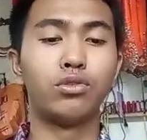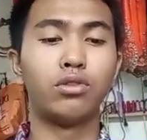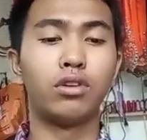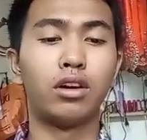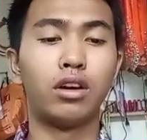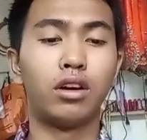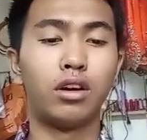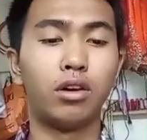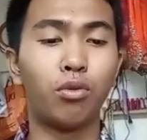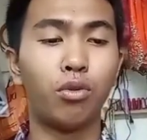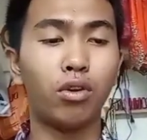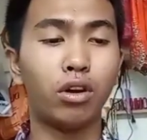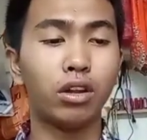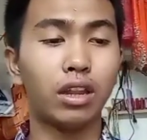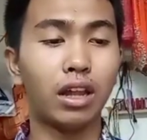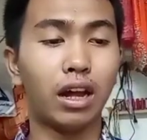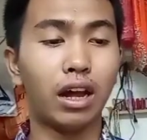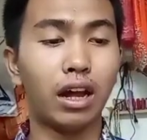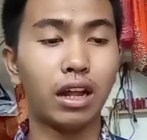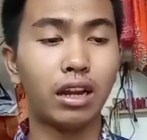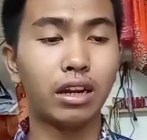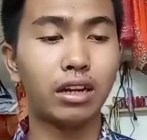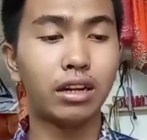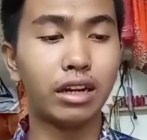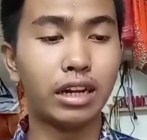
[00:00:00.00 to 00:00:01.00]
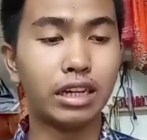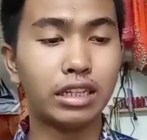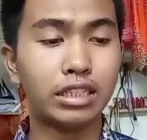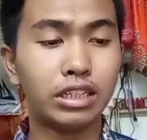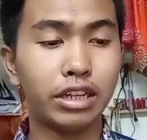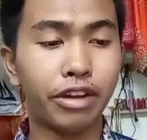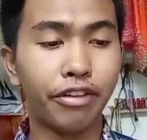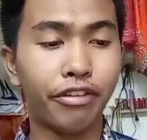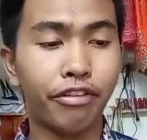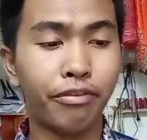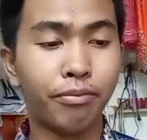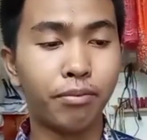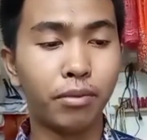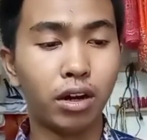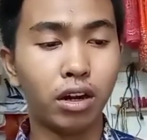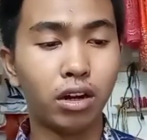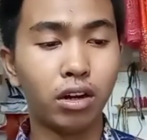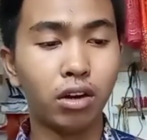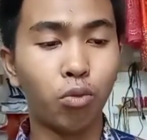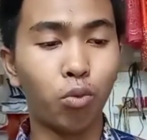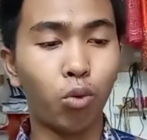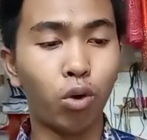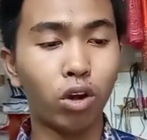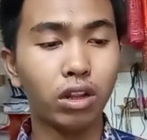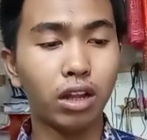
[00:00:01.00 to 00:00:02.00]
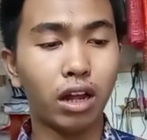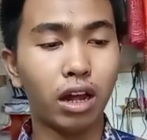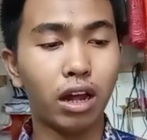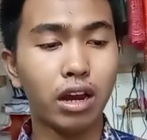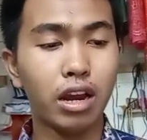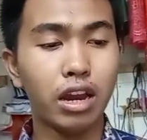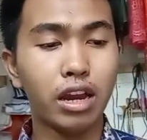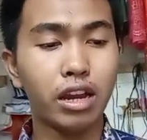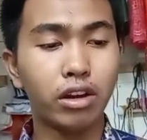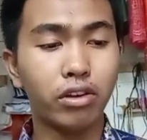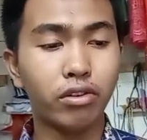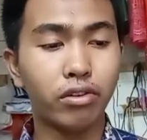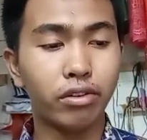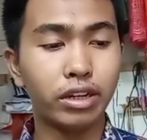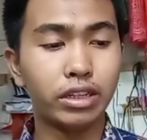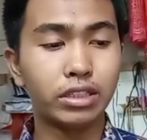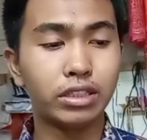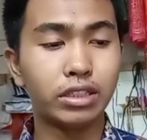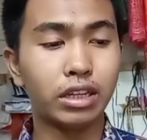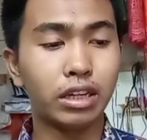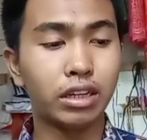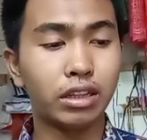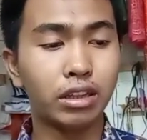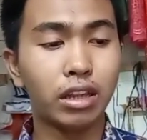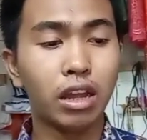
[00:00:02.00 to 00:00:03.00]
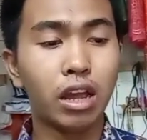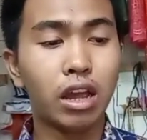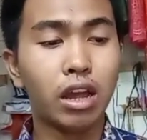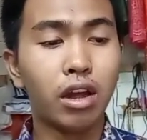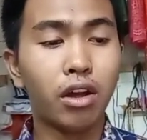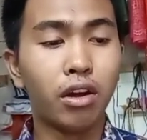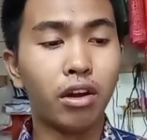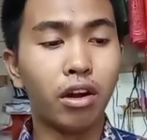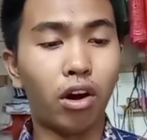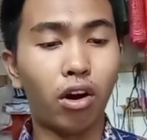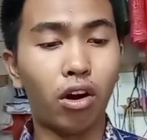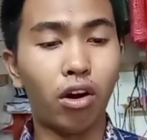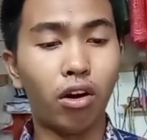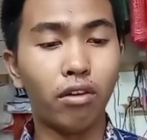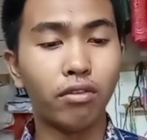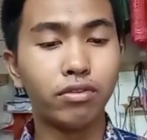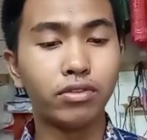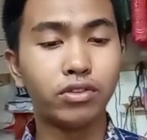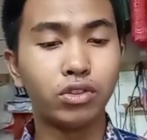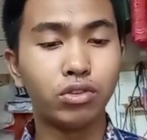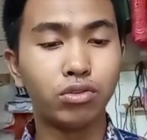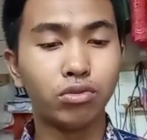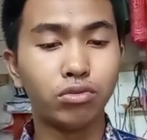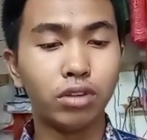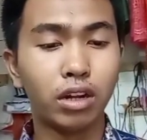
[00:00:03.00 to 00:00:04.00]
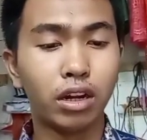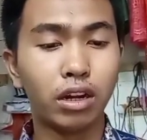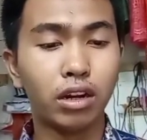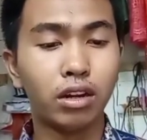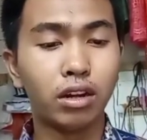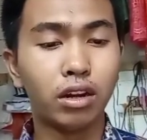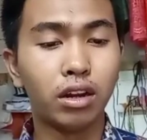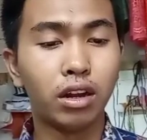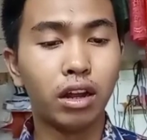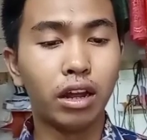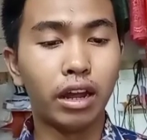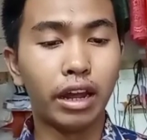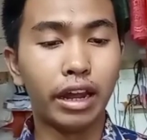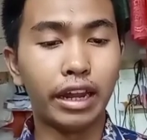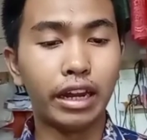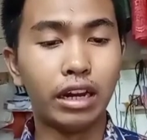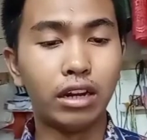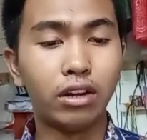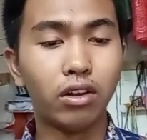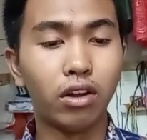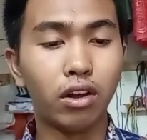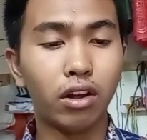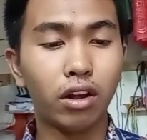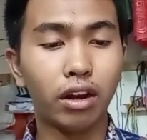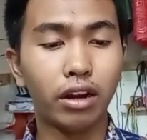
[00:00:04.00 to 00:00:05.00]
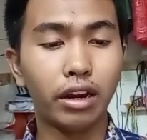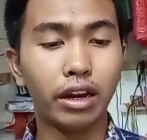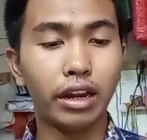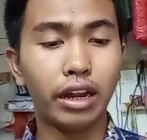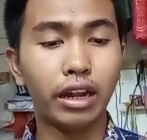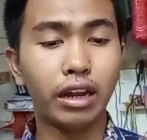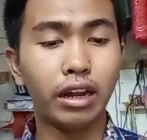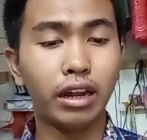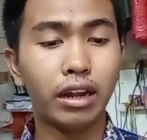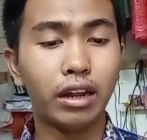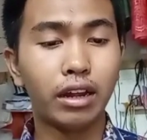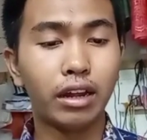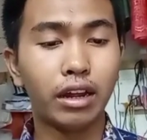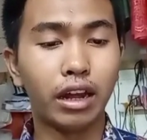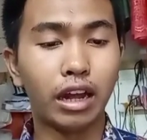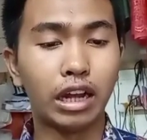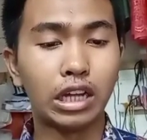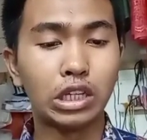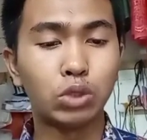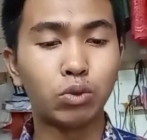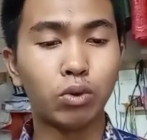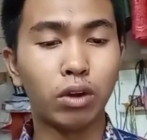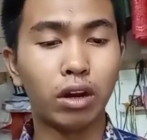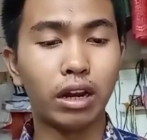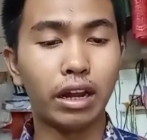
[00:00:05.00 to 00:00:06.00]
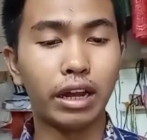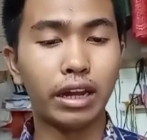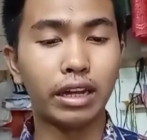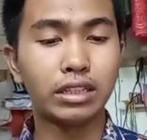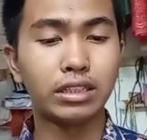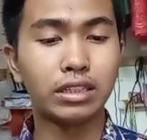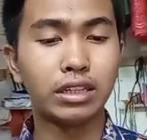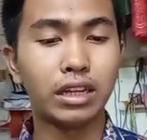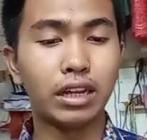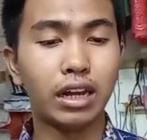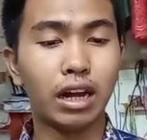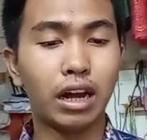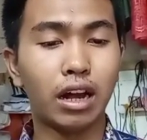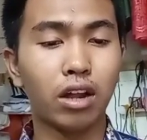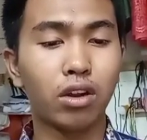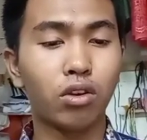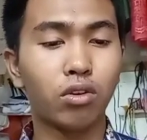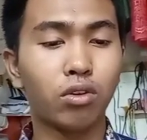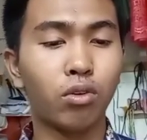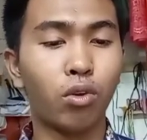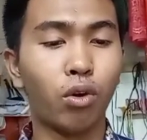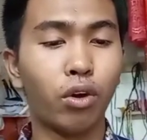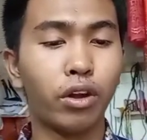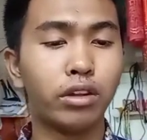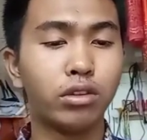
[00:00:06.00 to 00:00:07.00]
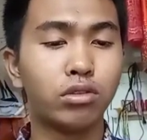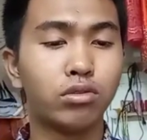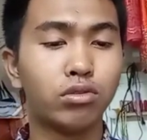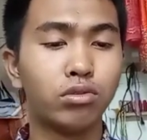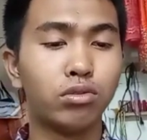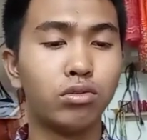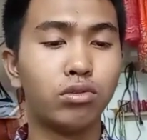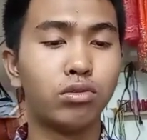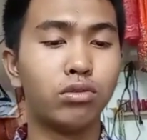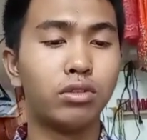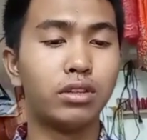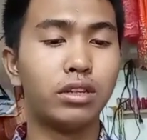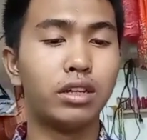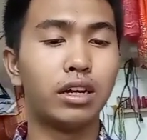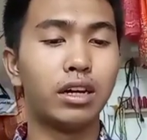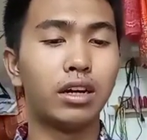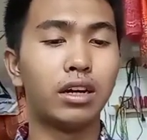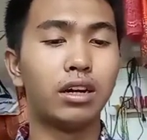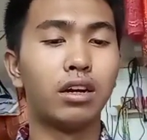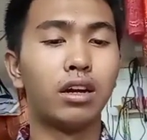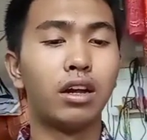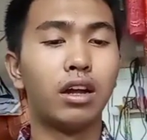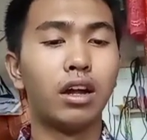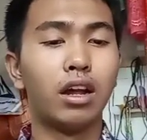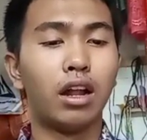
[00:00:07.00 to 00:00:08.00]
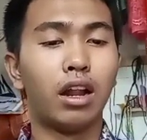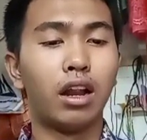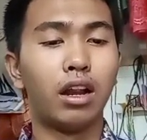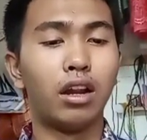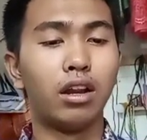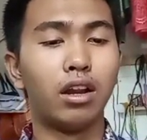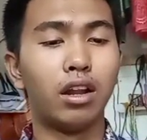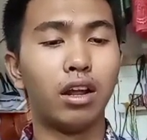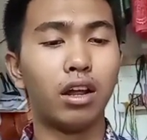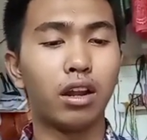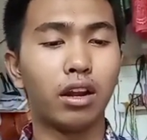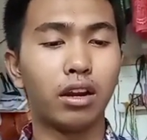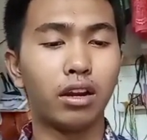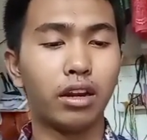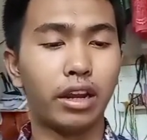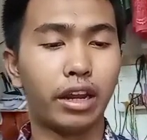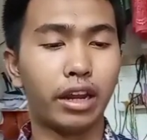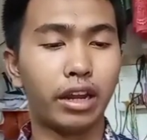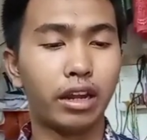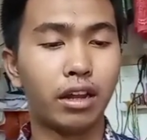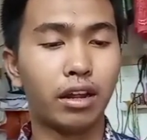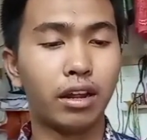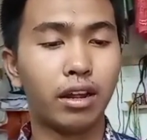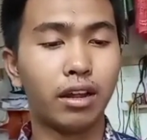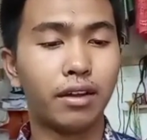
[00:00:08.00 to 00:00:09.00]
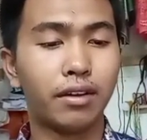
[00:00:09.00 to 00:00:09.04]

what are the achievement, what are increased of student in learning, as well as they are going to do the learning.